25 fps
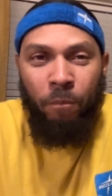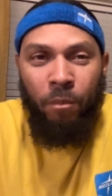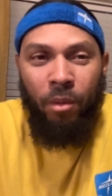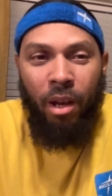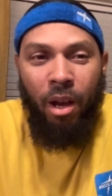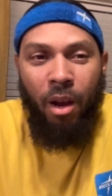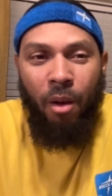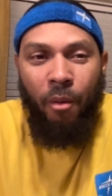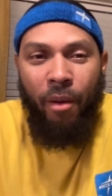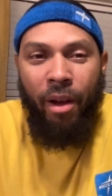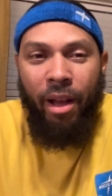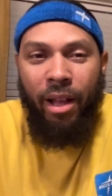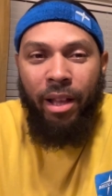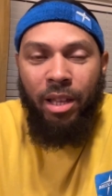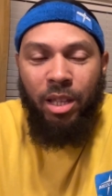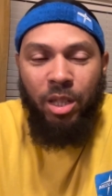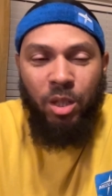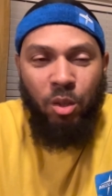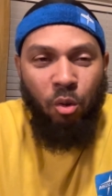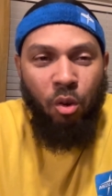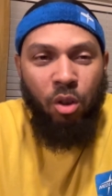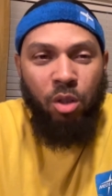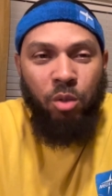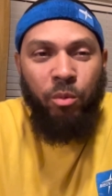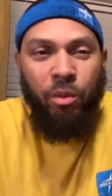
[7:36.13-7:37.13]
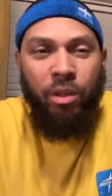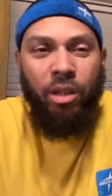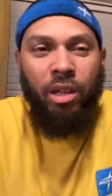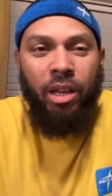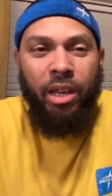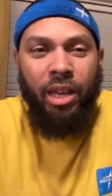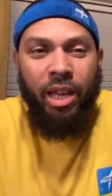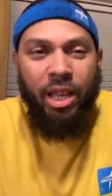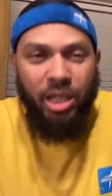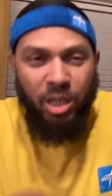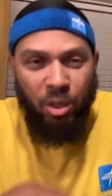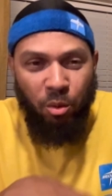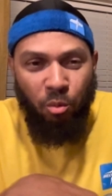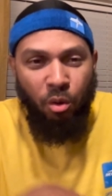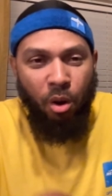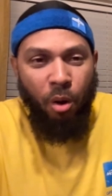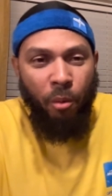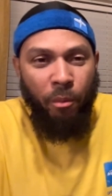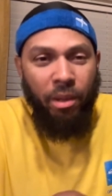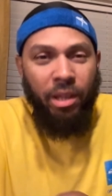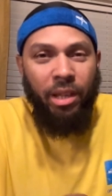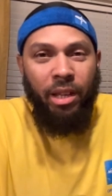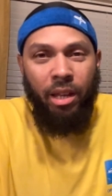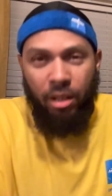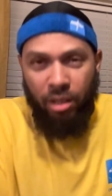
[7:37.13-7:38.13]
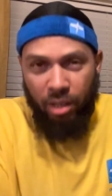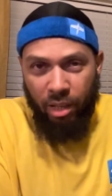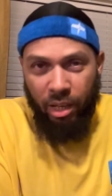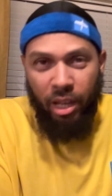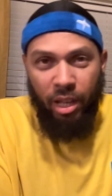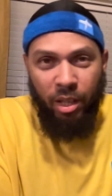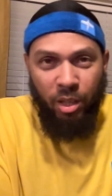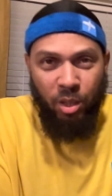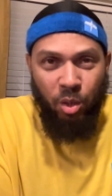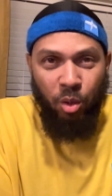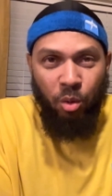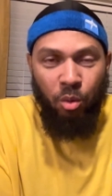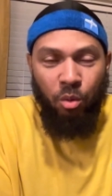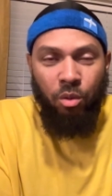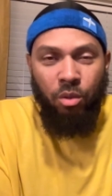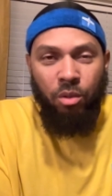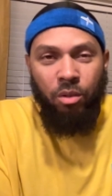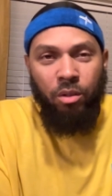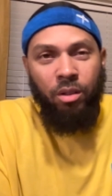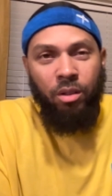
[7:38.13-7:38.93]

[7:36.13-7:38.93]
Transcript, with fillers: All right, and as soon as we can get to what we need to get to,